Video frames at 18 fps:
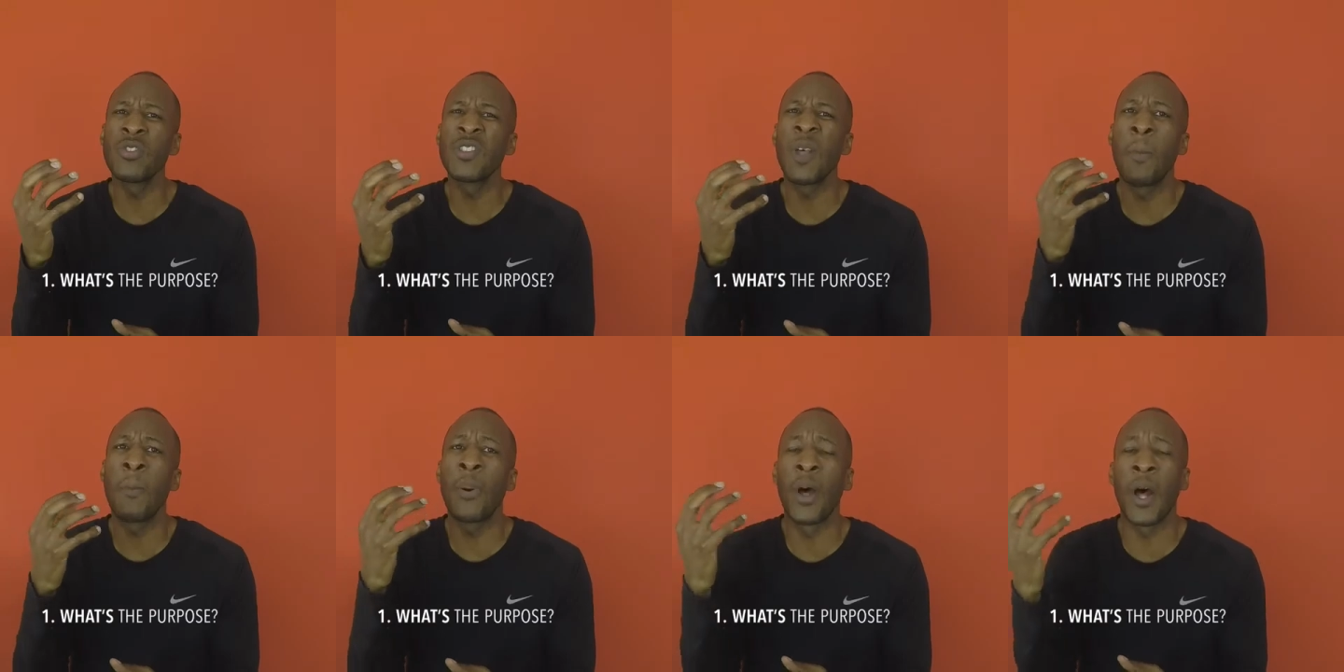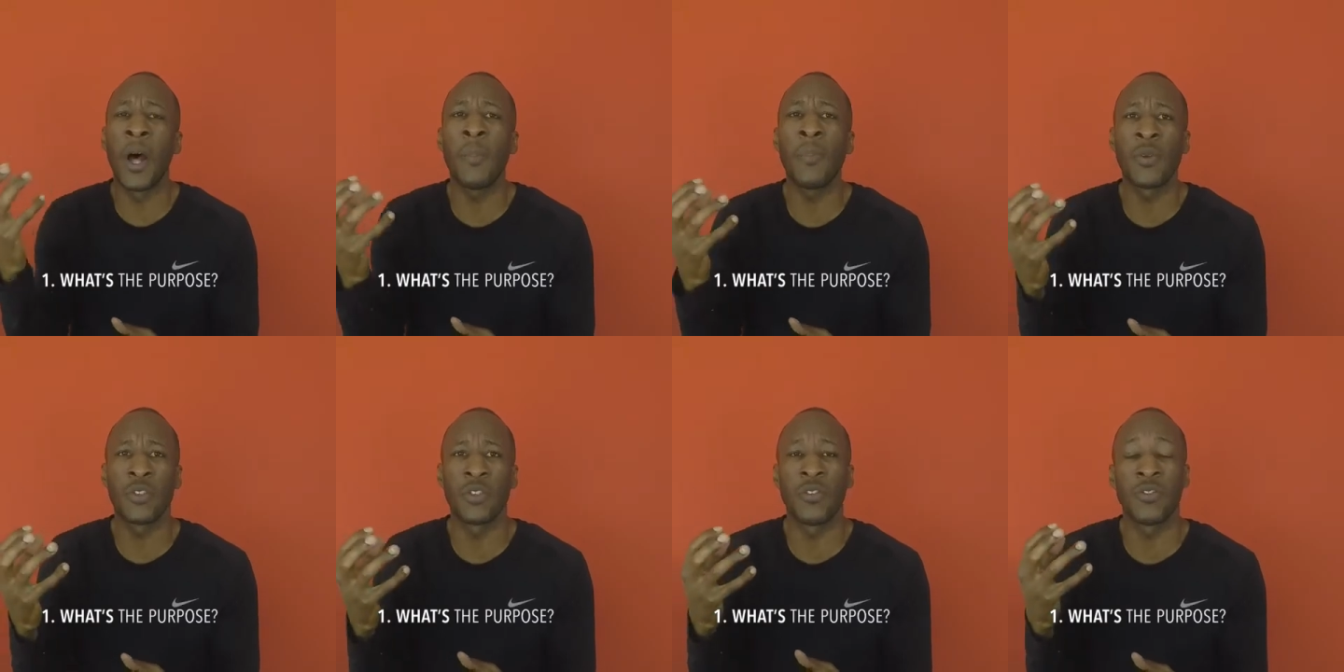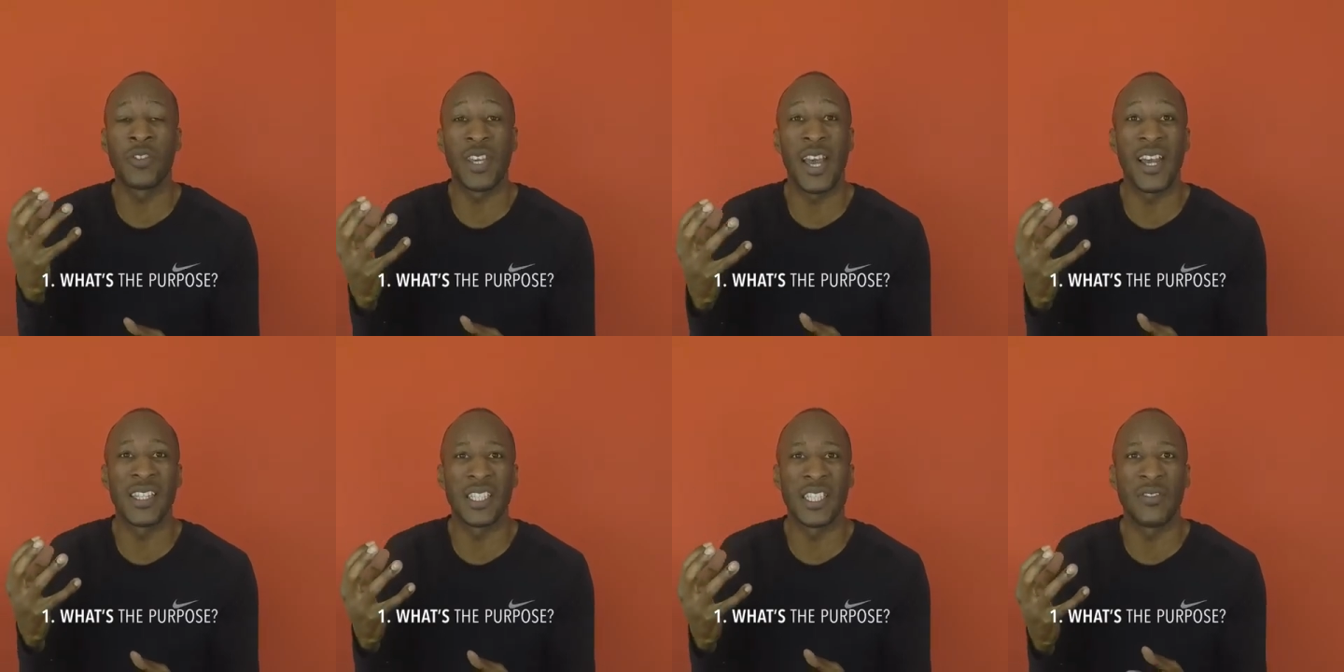the purpose of
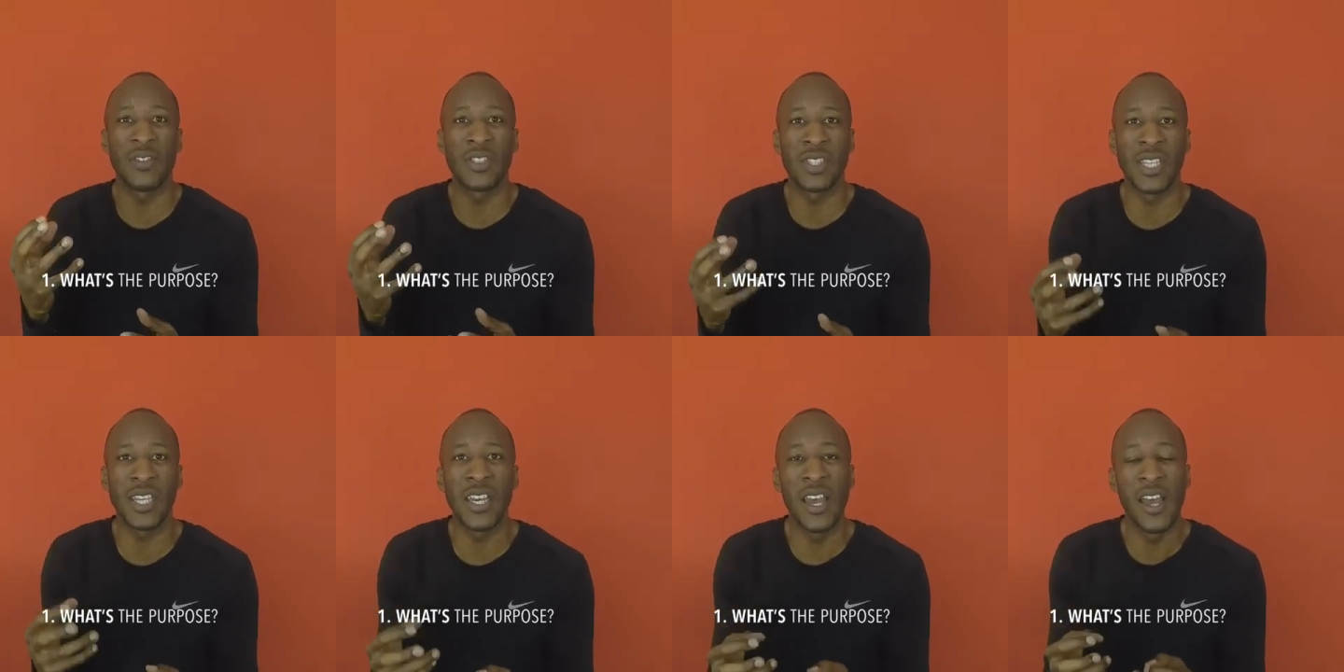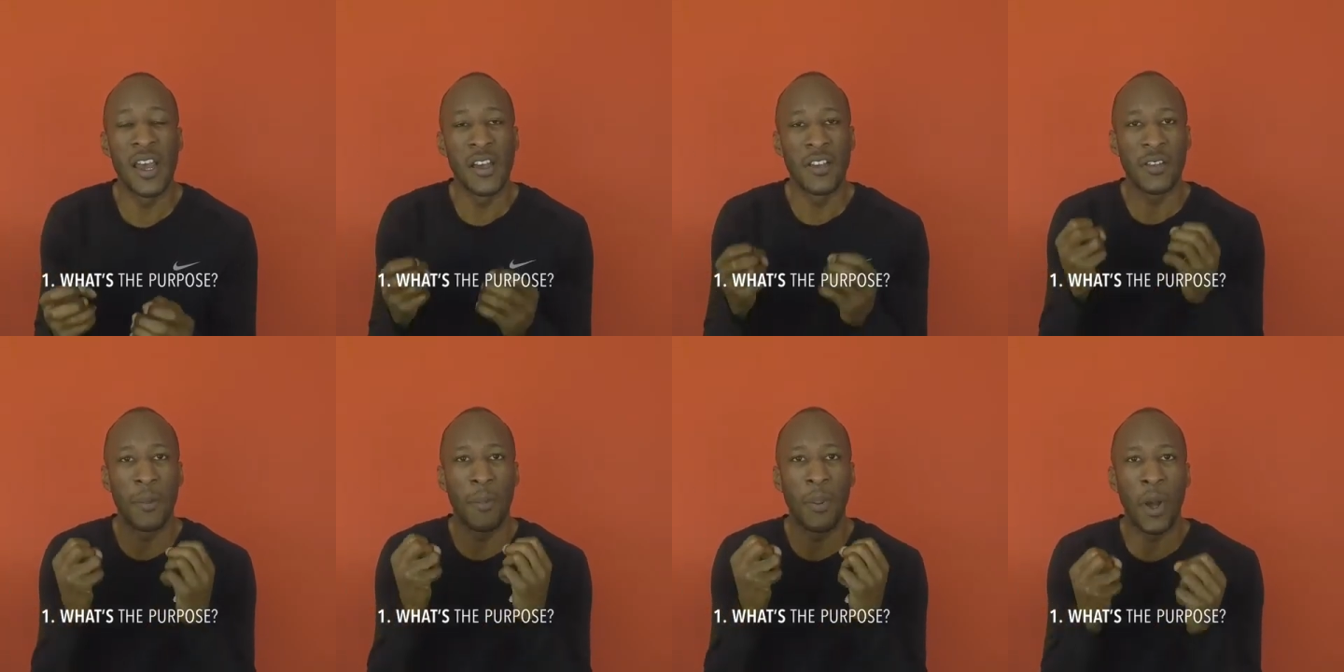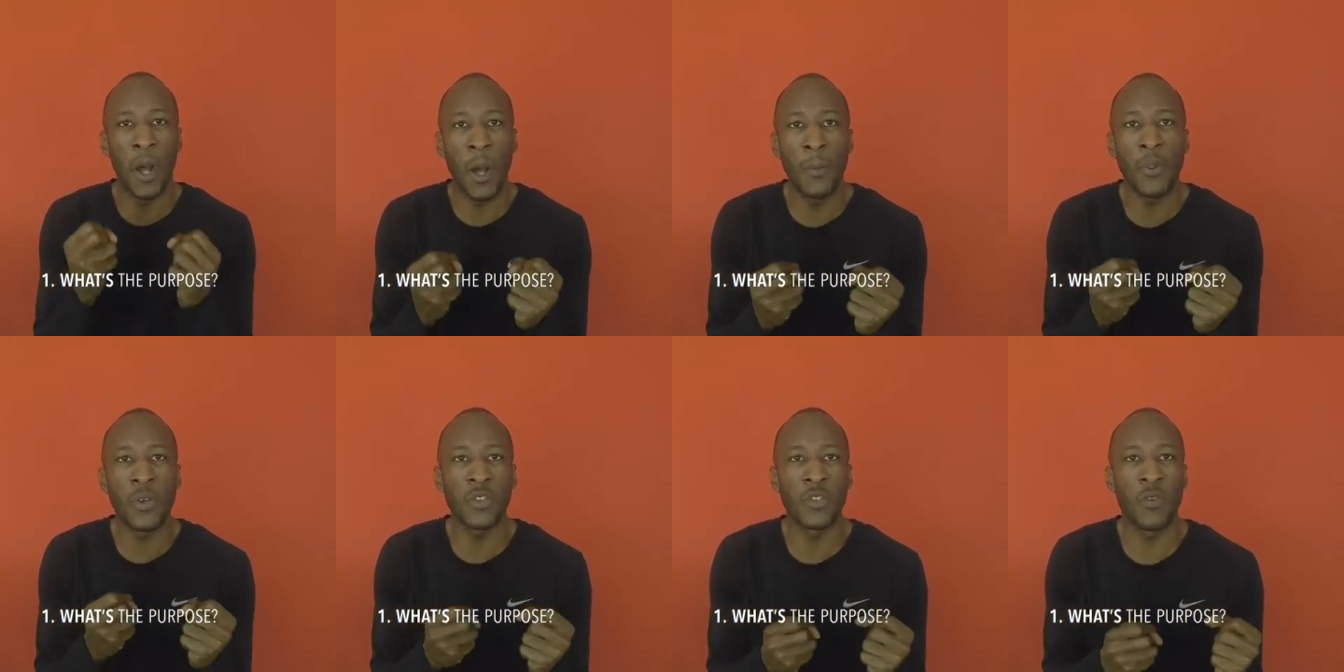the activity, the
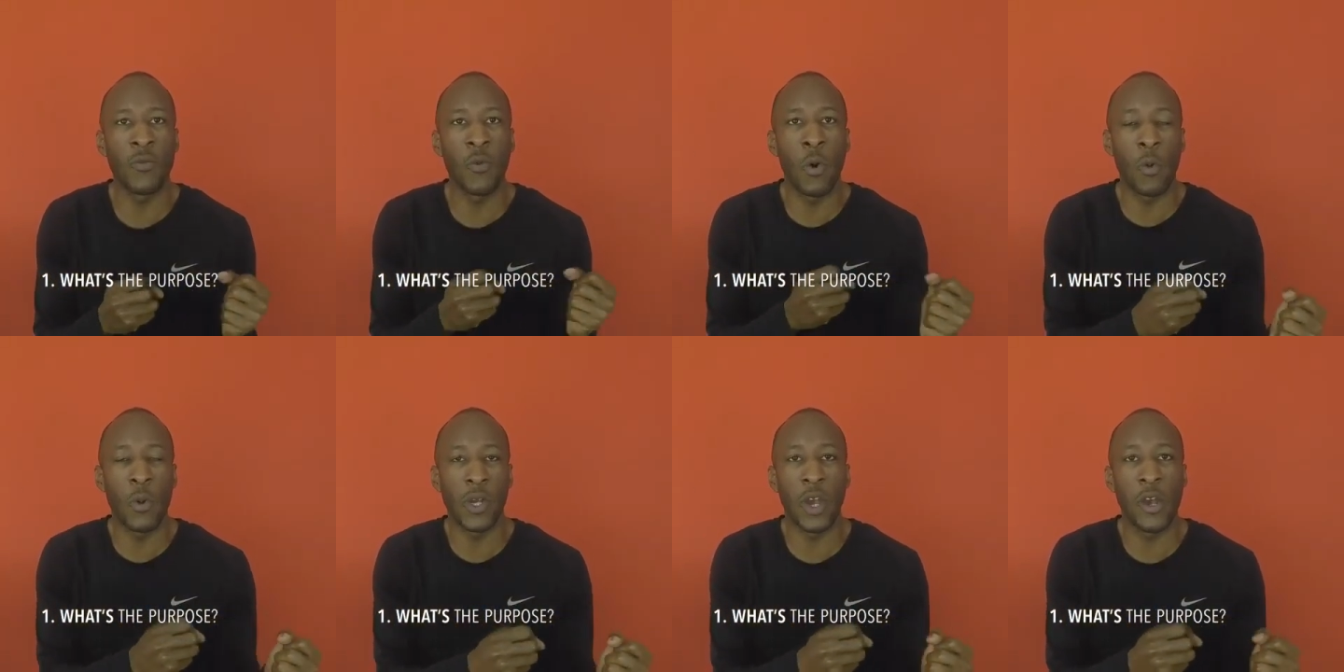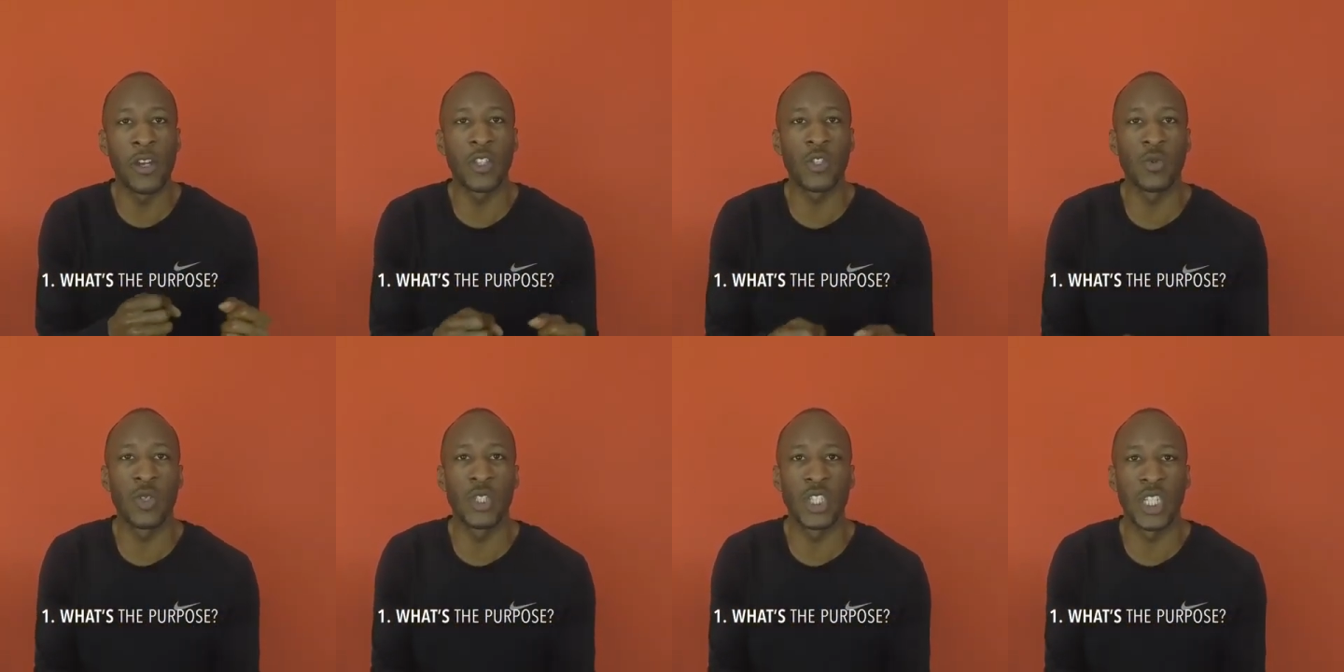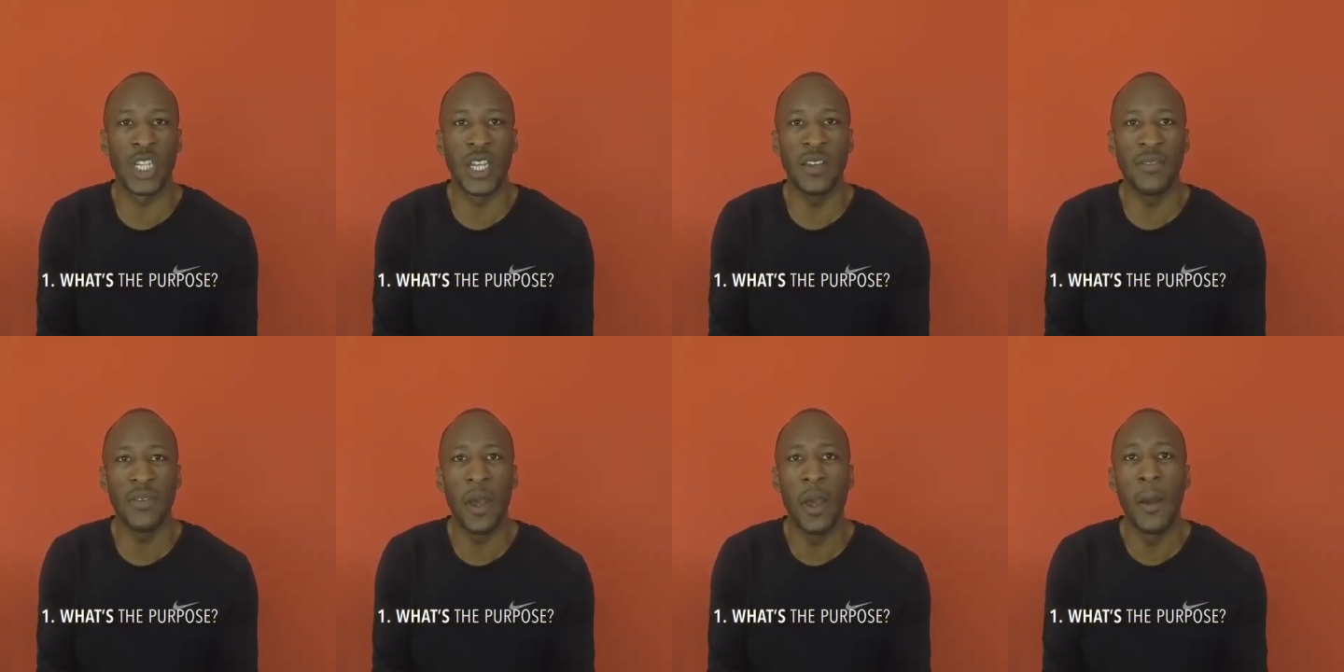purpose of what we're going to
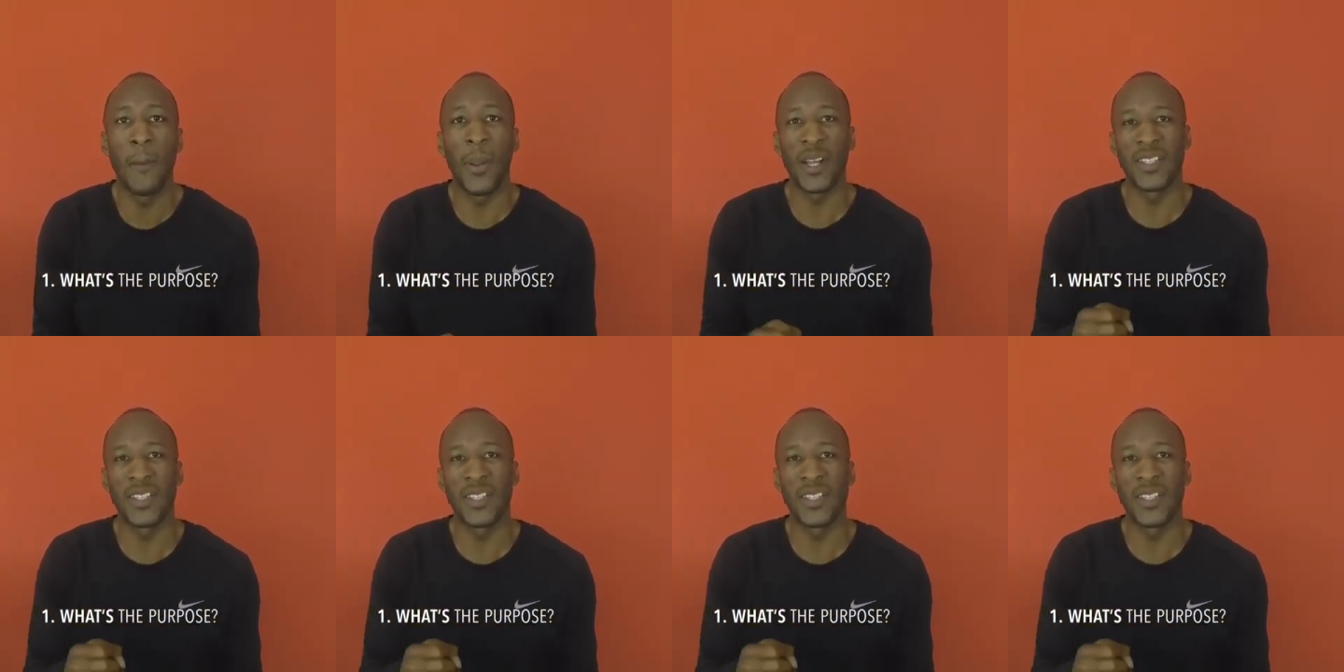achieve,